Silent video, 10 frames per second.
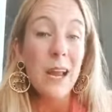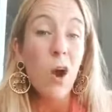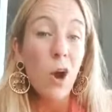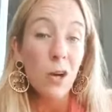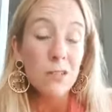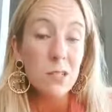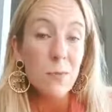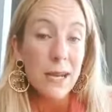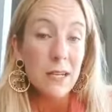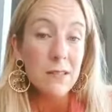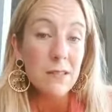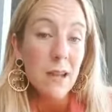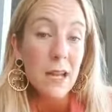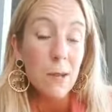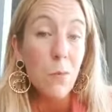heart space
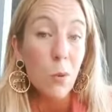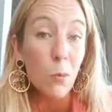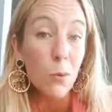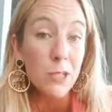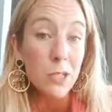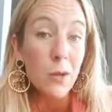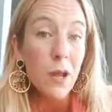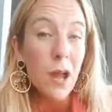anymore, would you?